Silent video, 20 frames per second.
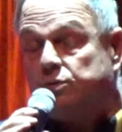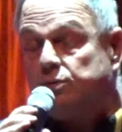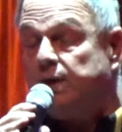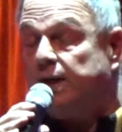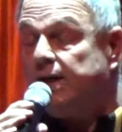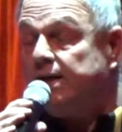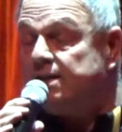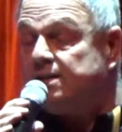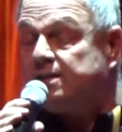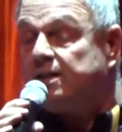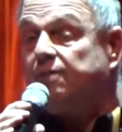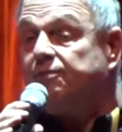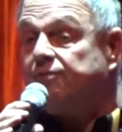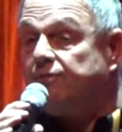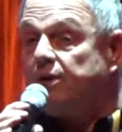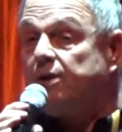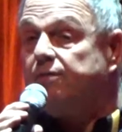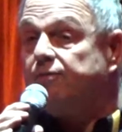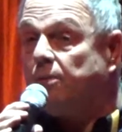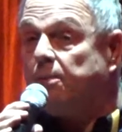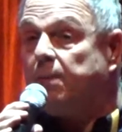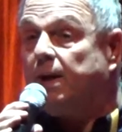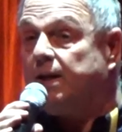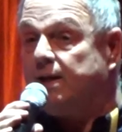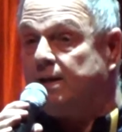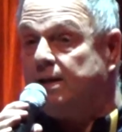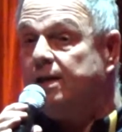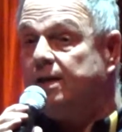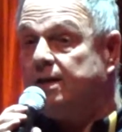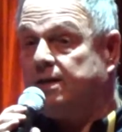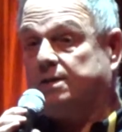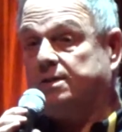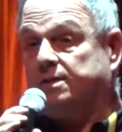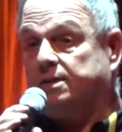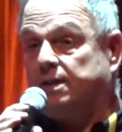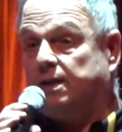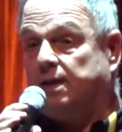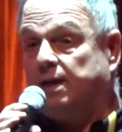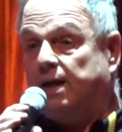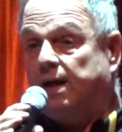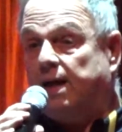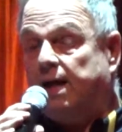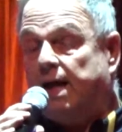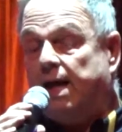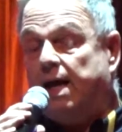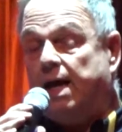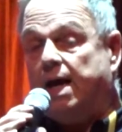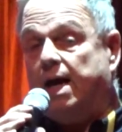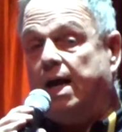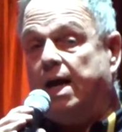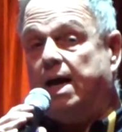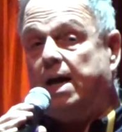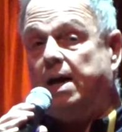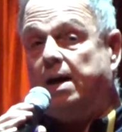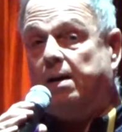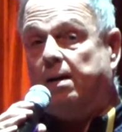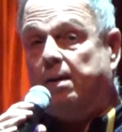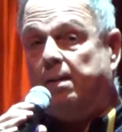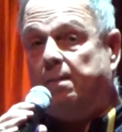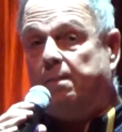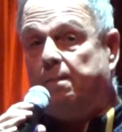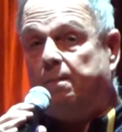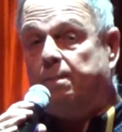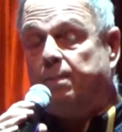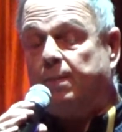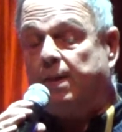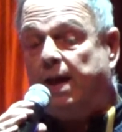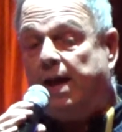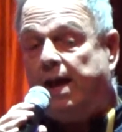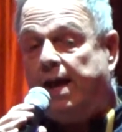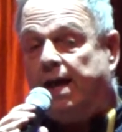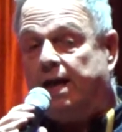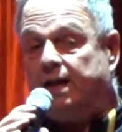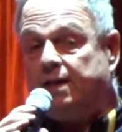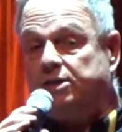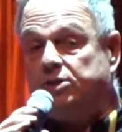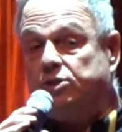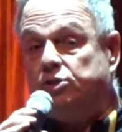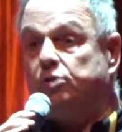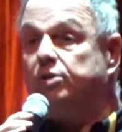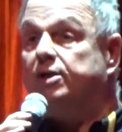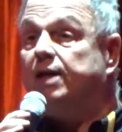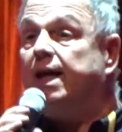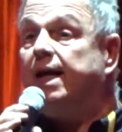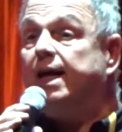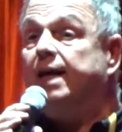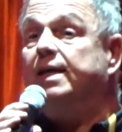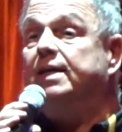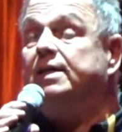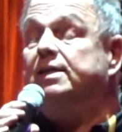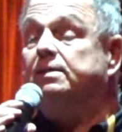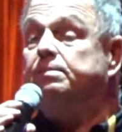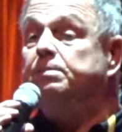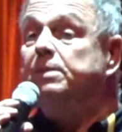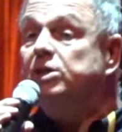really suffering for many years. And today his